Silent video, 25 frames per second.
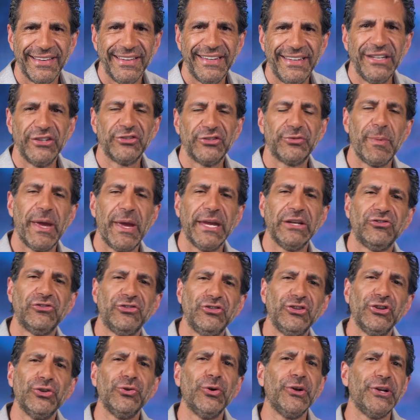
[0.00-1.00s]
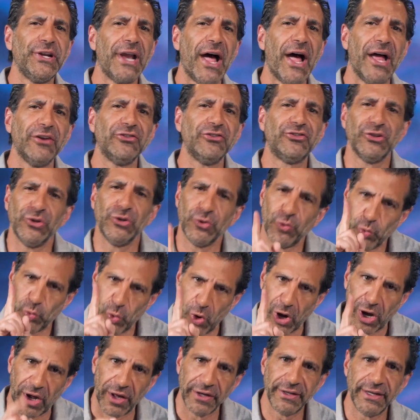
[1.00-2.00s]
He has made Jew and non-Jew
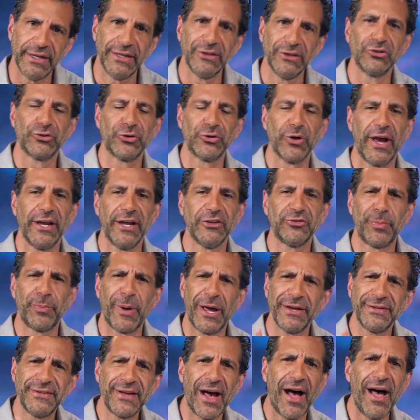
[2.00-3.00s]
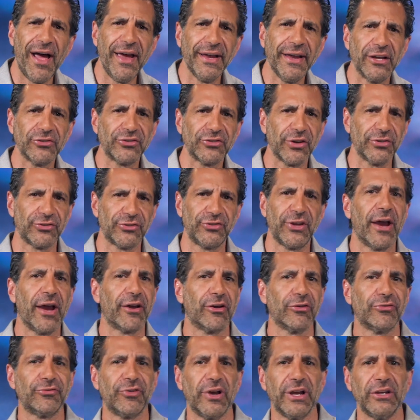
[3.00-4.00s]
one in Christ by dying as our
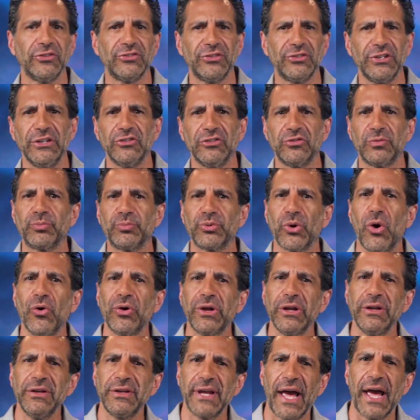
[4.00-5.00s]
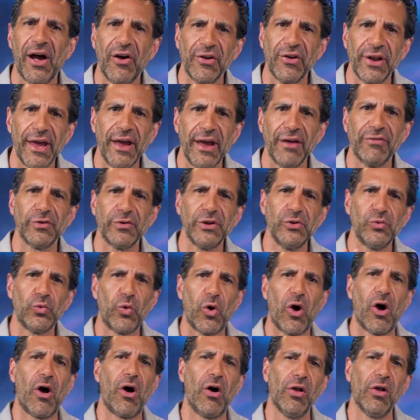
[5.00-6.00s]
sacrifice. He has broken down every
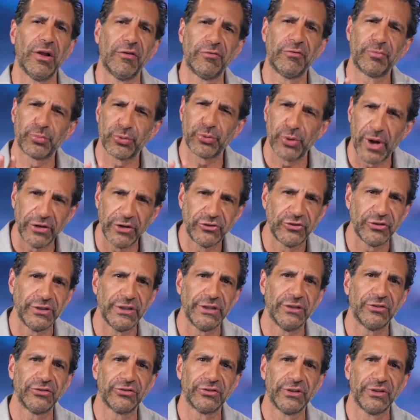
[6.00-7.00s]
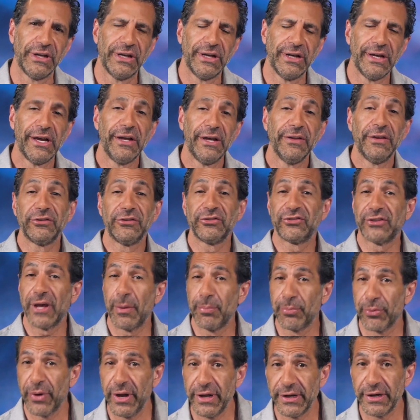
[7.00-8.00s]
wall of prejudice that
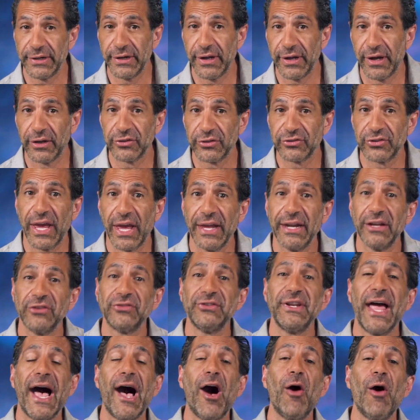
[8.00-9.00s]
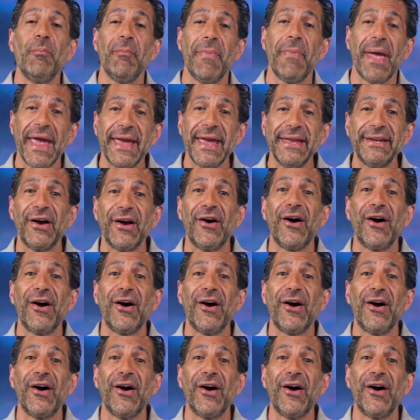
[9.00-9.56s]
separated us and has now made